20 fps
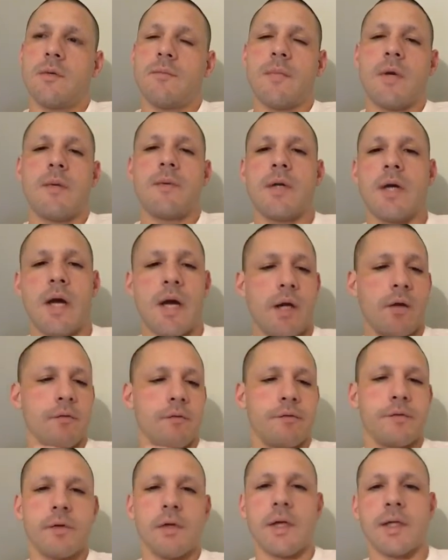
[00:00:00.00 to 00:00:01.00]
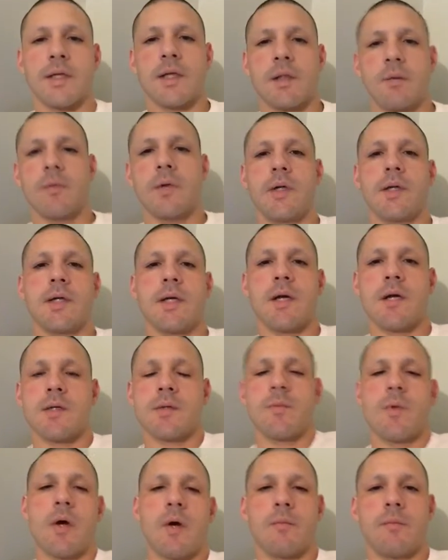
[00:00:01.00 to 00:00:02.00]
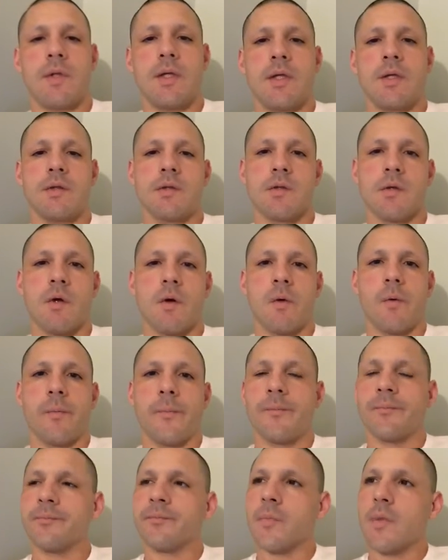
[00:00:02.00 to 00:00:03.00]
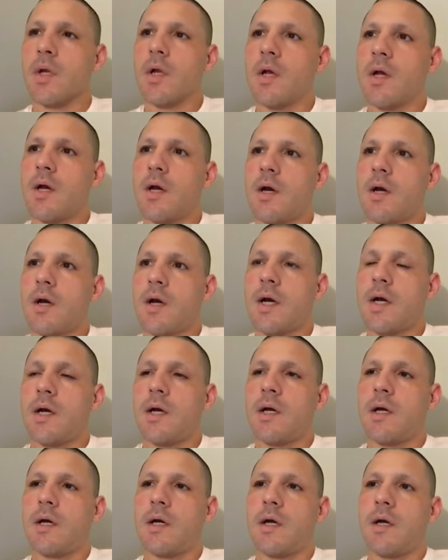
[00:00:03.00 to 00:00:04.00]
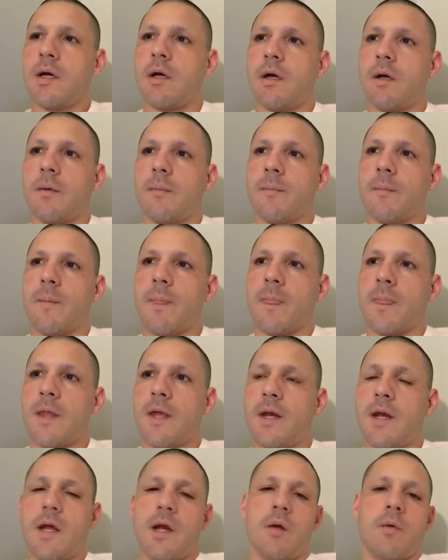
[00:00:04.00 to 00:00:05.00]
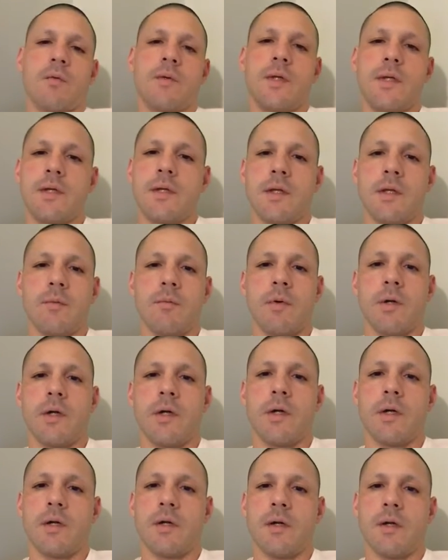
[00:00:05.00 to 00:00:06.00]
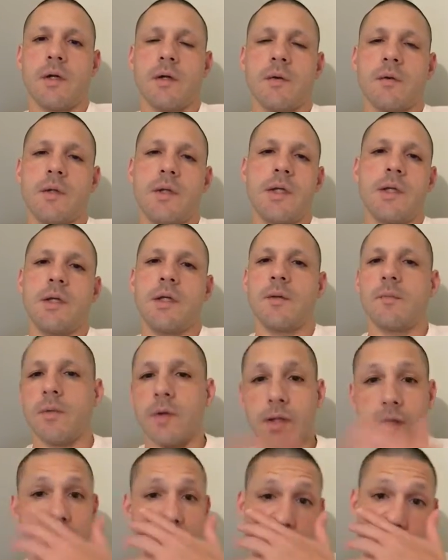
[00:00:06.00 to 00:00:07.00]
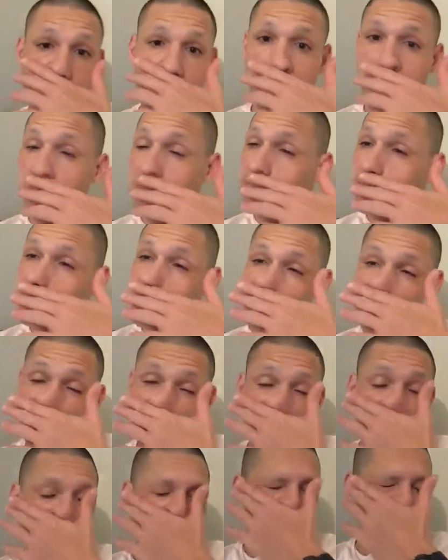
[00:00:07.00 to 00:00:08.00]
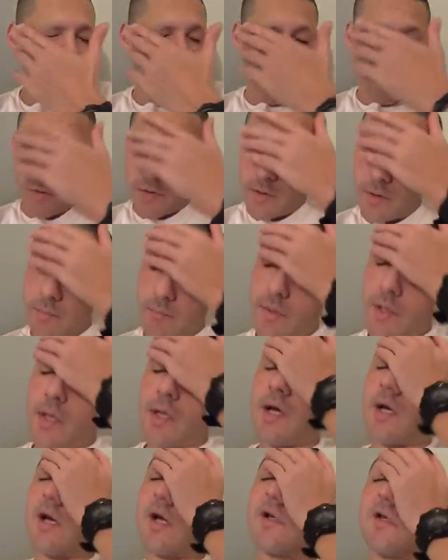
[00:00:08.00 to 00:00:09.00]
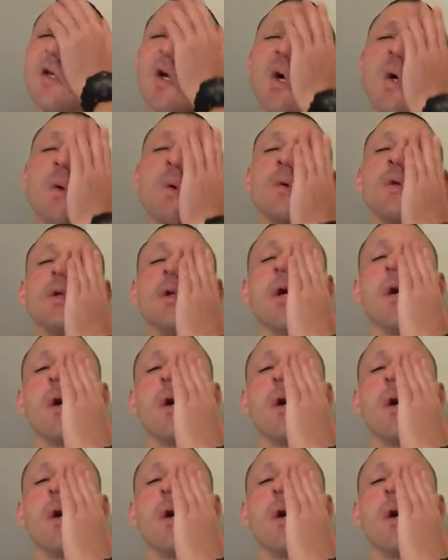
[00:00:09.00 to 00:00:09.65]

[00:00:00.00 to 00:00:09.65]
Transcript: maybe I don't feel like anybody cares about me. So, and I don't need anybody. I don't need anybody except. I mean, really, man, I don't,